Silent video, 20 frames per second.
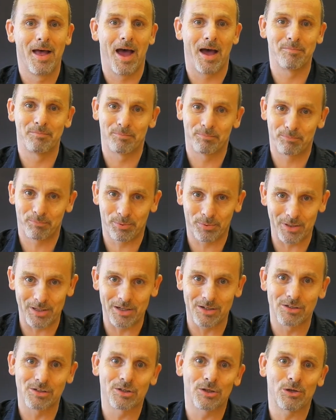I'm
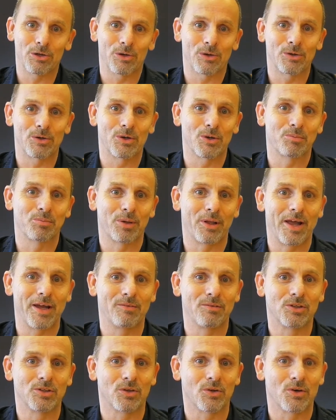pretty sure your play
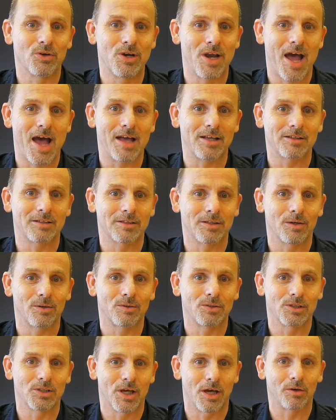was your
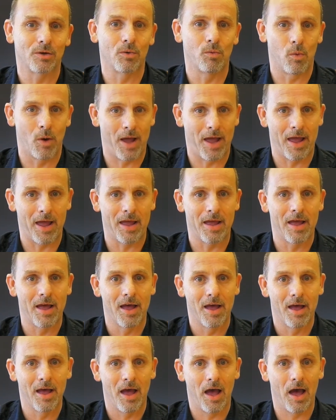not-so-subtle way
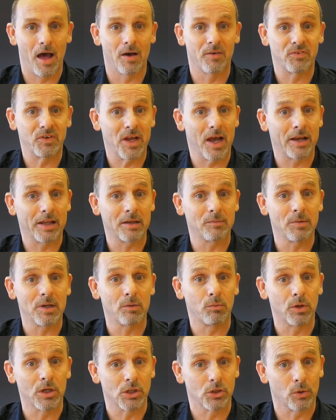of telling
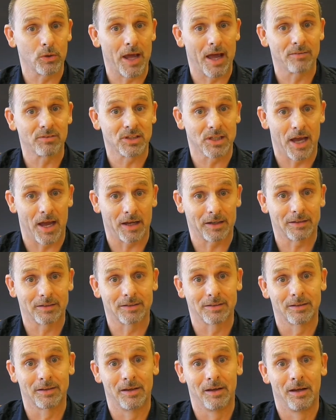me we should have
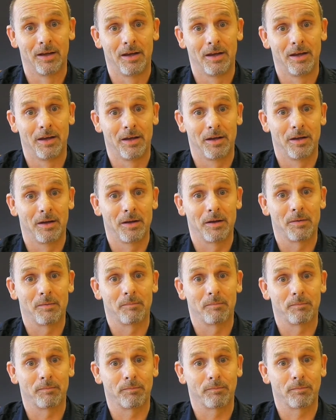sex.
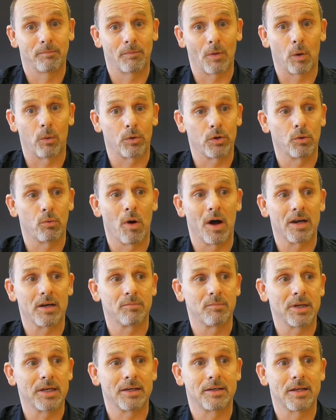Or you
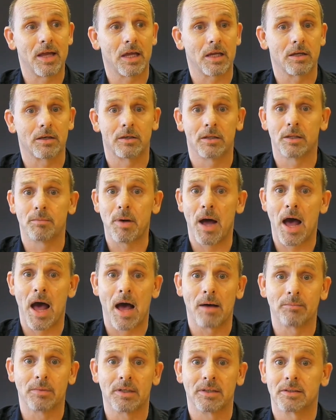wanted me to take you to the
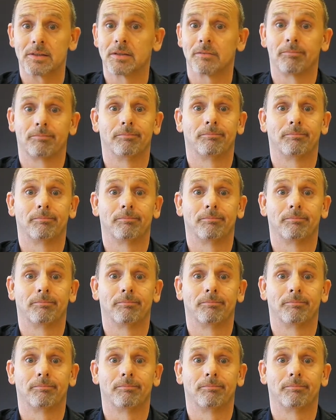Bahamas.